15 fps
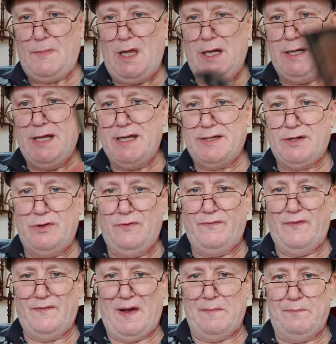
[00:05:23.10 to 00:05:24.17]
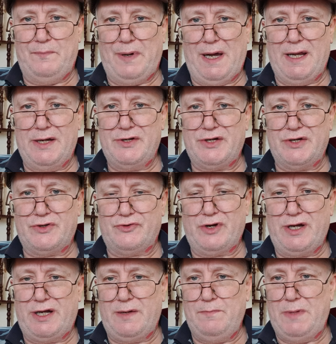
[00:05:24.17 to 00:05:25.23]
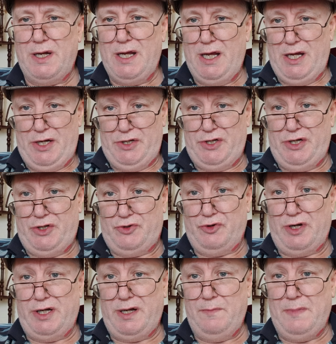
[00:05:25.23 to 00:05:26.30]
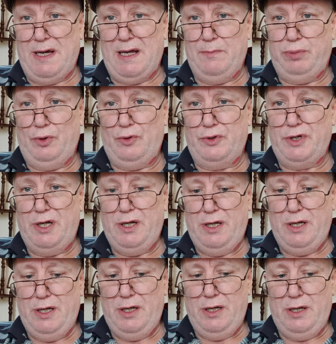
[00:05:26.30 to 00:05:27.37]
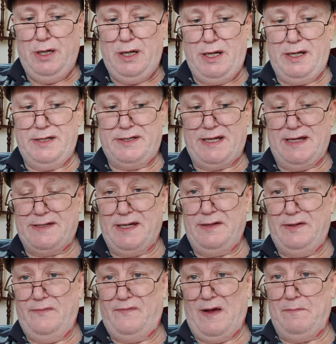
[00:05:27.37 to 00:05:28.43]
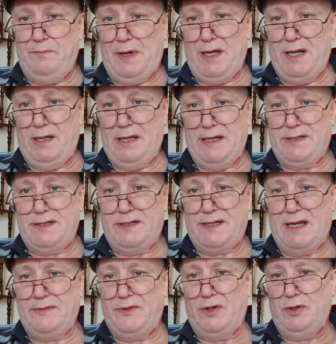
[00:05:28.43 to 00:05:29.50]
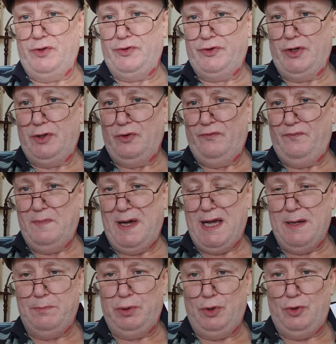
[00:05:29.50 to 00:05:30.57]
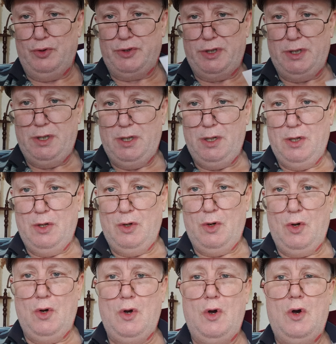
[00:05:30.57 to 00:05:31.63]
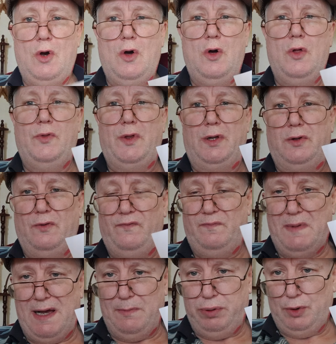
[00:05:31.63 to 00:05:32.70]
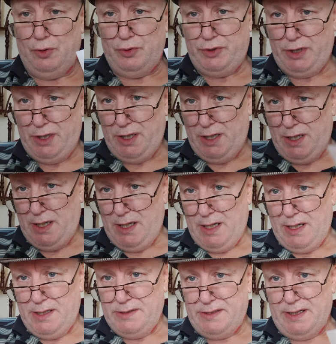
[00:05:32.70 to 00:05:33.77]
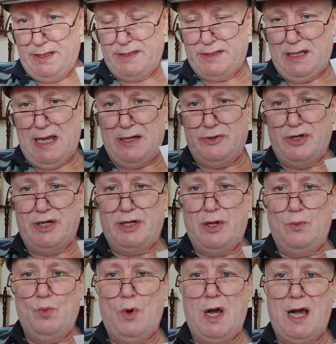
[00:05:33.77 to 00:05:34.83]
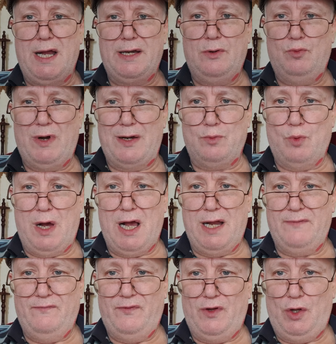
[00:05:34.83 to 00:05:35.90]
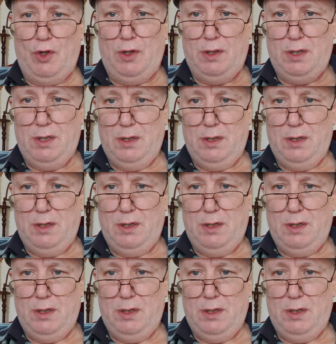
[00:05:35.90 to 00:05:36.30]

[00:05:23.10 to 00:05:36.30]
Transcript: And here's another vampire, she's drinking, she's drinking my blood. It says in the vampire letter, said, they, they love my blood. Oh, they love my blood. So it's like drinking wine, red wine, Phil.